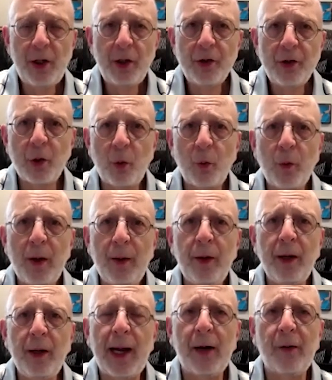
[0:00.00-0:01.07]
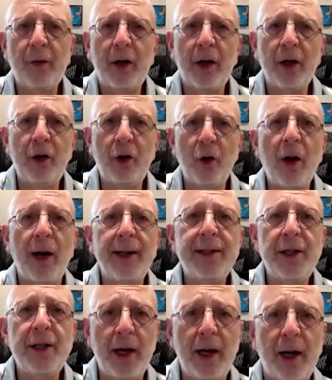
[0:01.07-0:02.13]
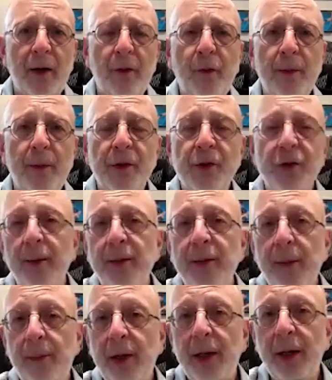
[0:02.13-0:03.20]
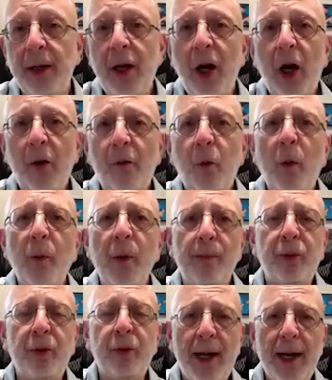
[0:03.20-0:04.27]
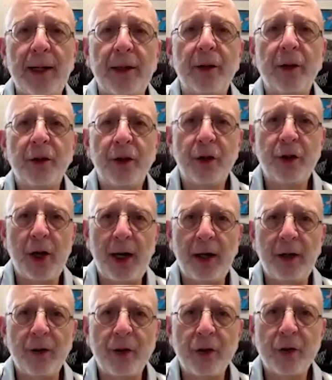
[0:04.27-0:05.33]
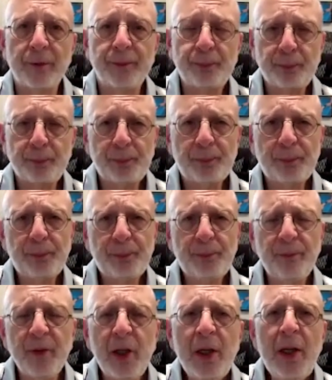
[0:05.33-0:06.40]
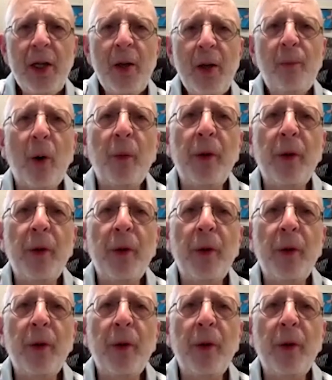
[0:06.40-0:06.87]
So we have a good idea from the CMDB of what we plan to change, but